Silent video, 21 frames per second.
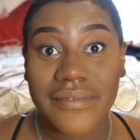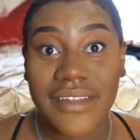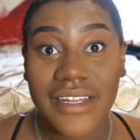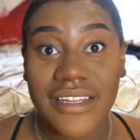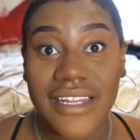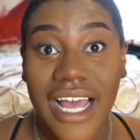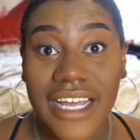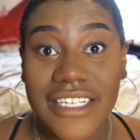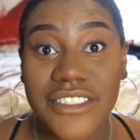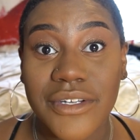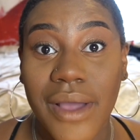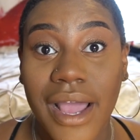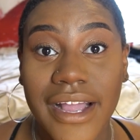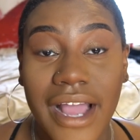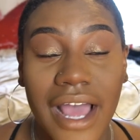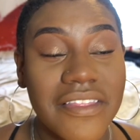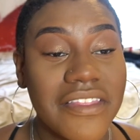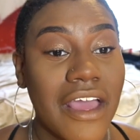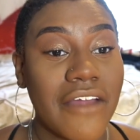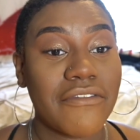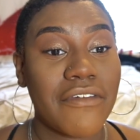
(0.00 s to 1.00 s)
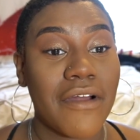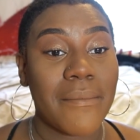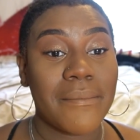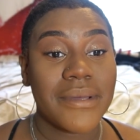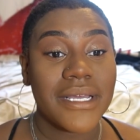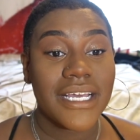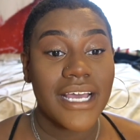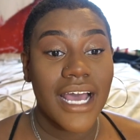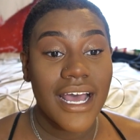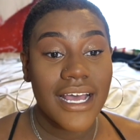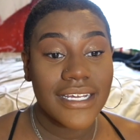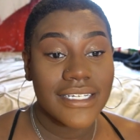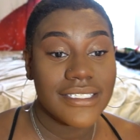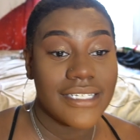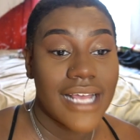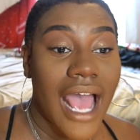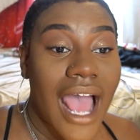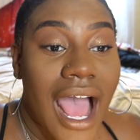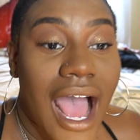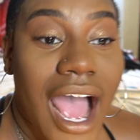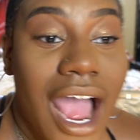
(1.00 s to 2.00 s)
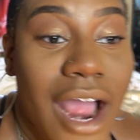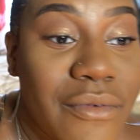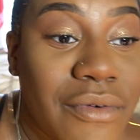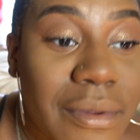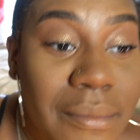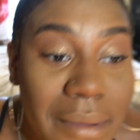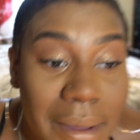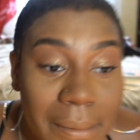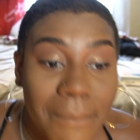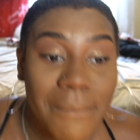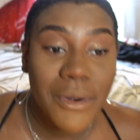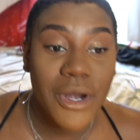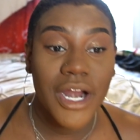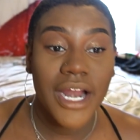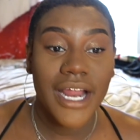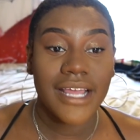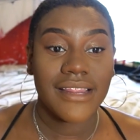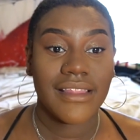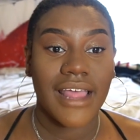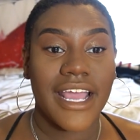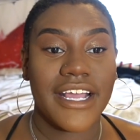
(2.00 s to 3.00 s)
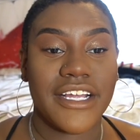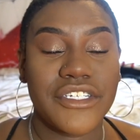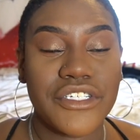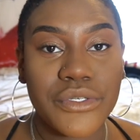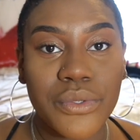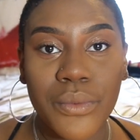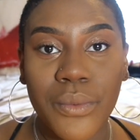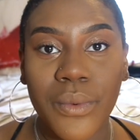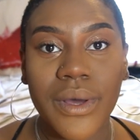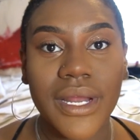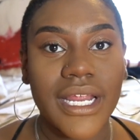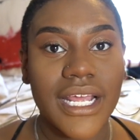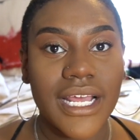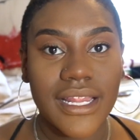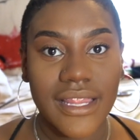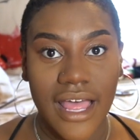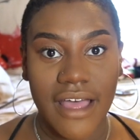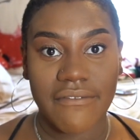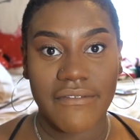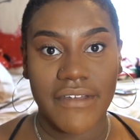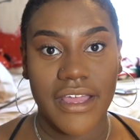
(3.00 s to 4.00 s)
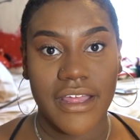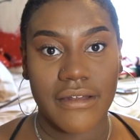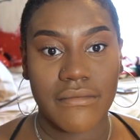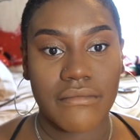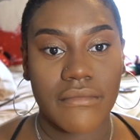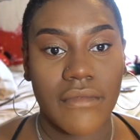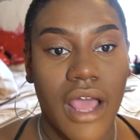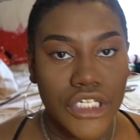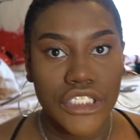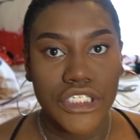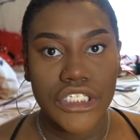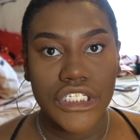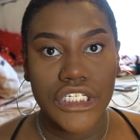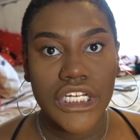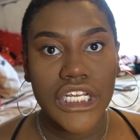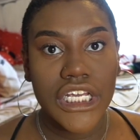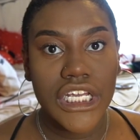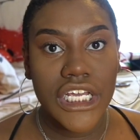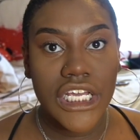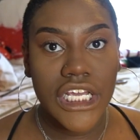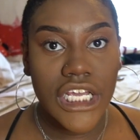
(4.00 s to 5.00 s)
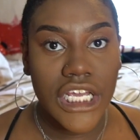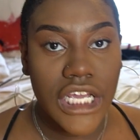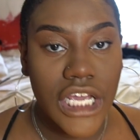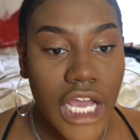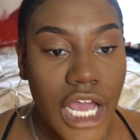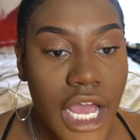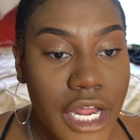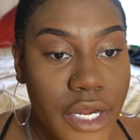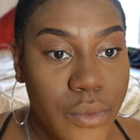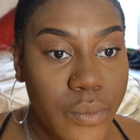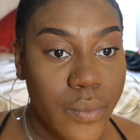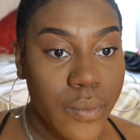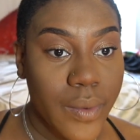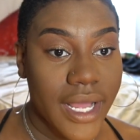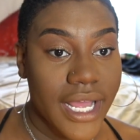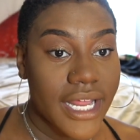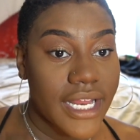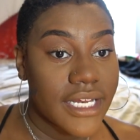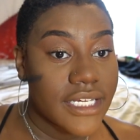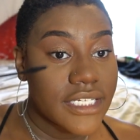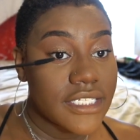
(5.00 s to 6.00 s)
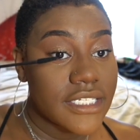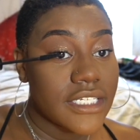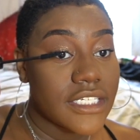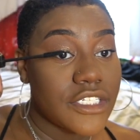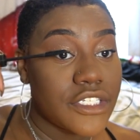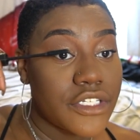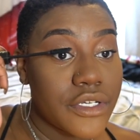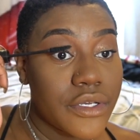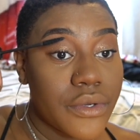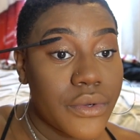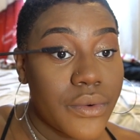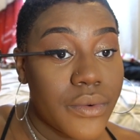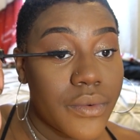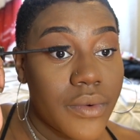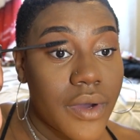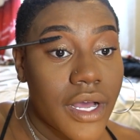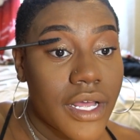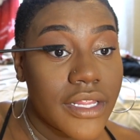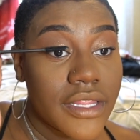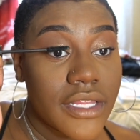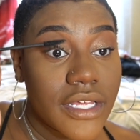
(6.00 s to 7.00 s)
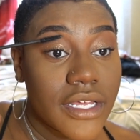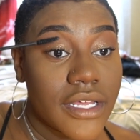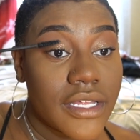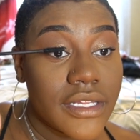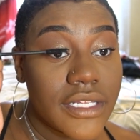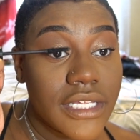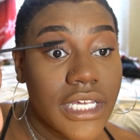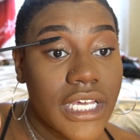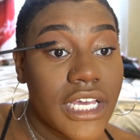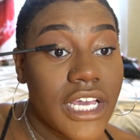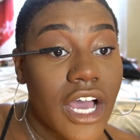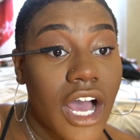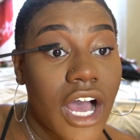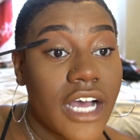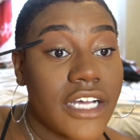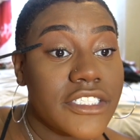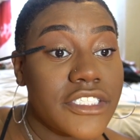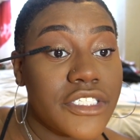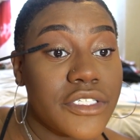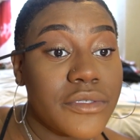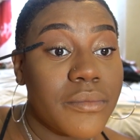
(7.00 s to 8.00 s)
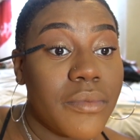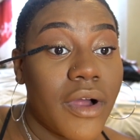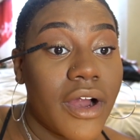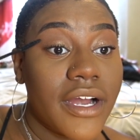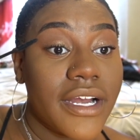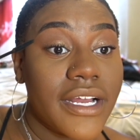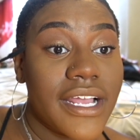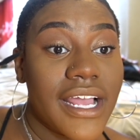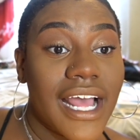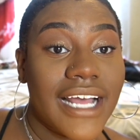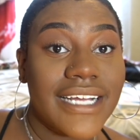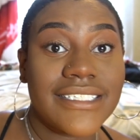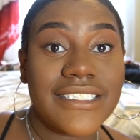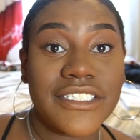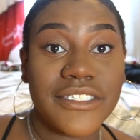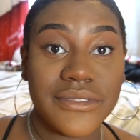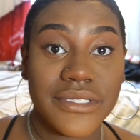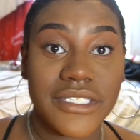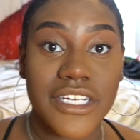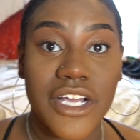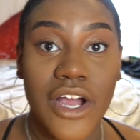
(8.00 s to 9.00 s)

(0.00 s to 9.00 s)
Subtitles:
That's who I got that from, because I remember in like 2011, she went to the Glee costume party as Susie